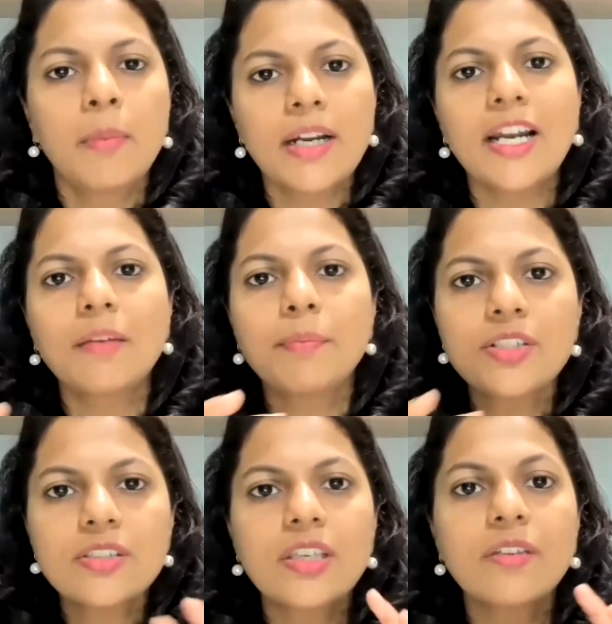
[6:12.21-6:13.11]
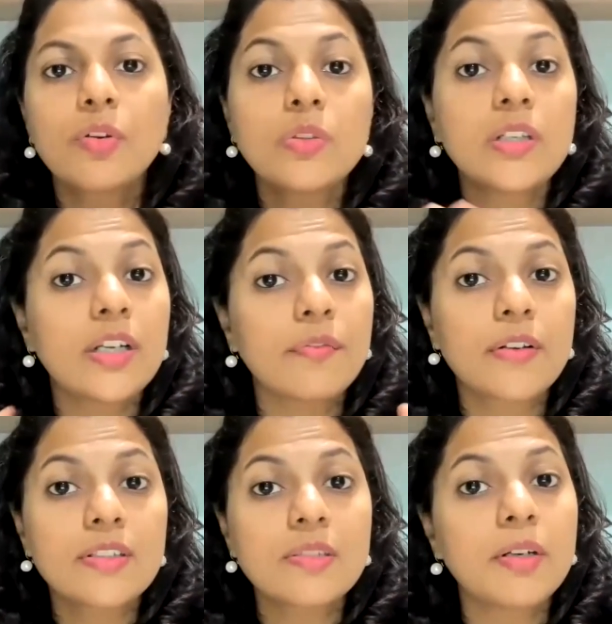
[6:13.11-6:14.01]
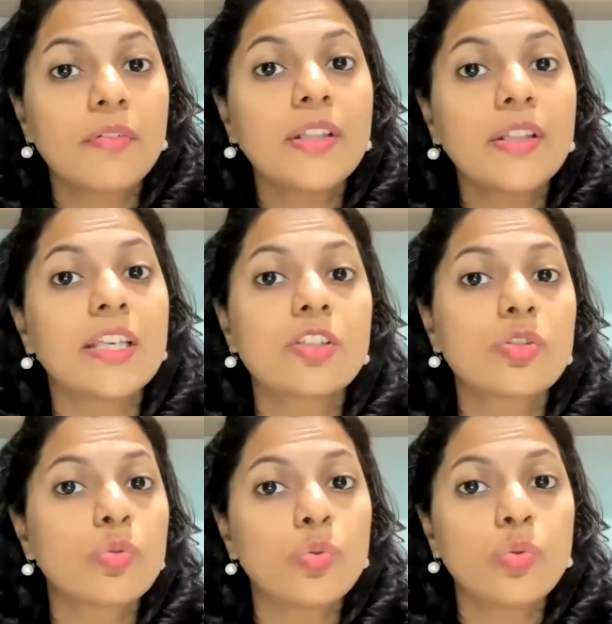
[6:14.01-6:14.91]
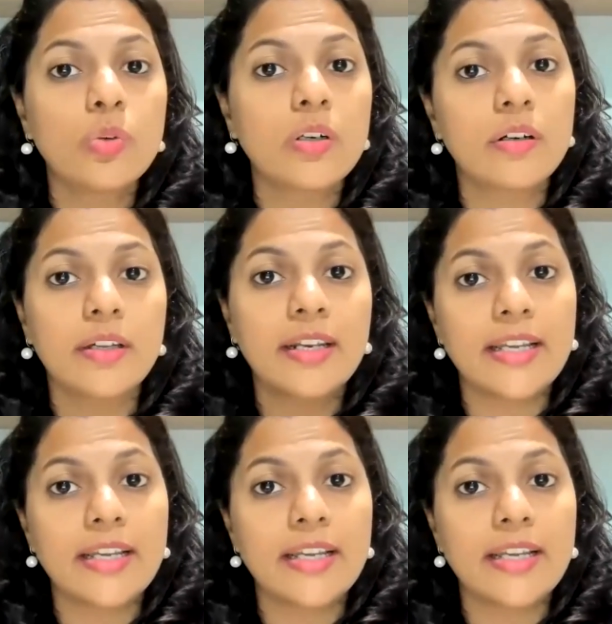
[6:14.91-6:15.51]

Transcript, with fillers: but let me just give you the difference between these two uh,